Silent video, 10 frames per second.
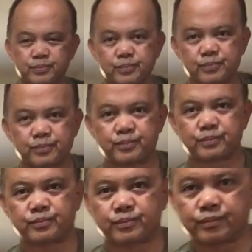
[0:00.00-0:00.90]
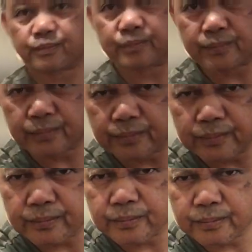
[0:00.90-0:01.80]

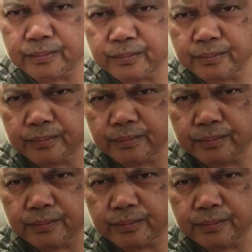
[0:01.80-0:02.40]
[no speech]